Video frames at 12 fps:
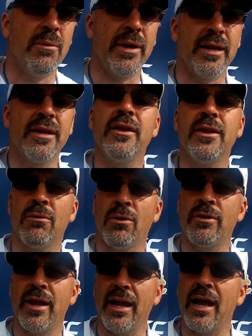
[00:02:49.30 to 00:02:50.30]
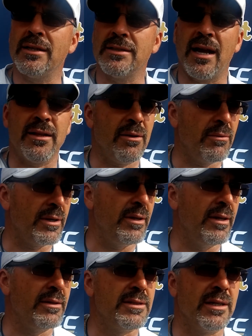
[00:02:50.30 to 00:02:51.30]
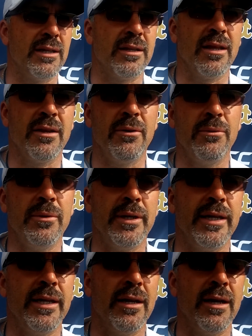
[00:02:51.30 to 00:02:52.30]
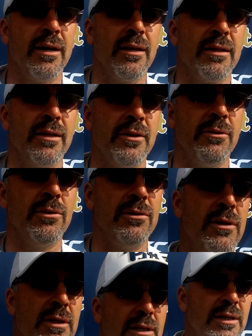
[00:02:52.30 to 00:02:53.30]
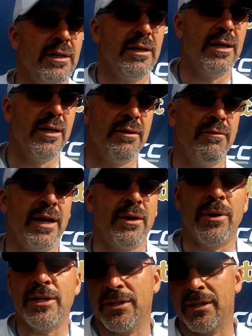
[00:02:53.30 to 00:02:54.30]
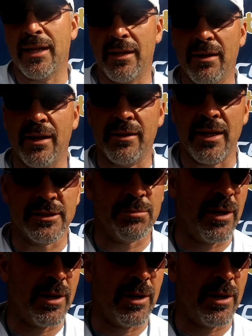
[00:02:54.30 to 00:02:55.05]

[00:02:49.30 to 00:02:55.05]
We continue to rotate guys out there. It's a continual evaluation at that